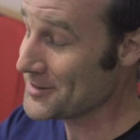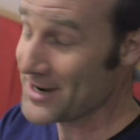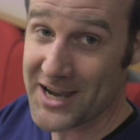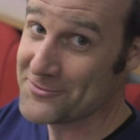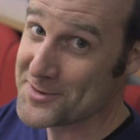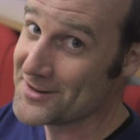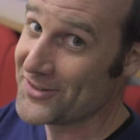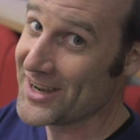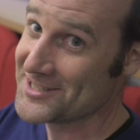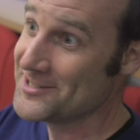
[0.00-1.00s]
but I haven't been
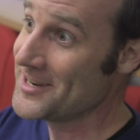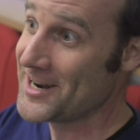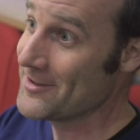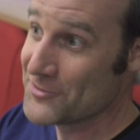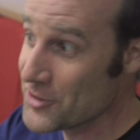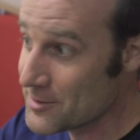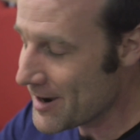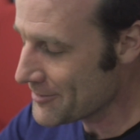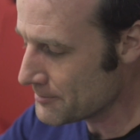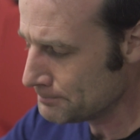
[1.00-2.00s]
invited and I haven't heard
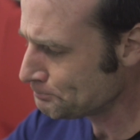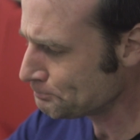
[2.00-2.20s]
about them.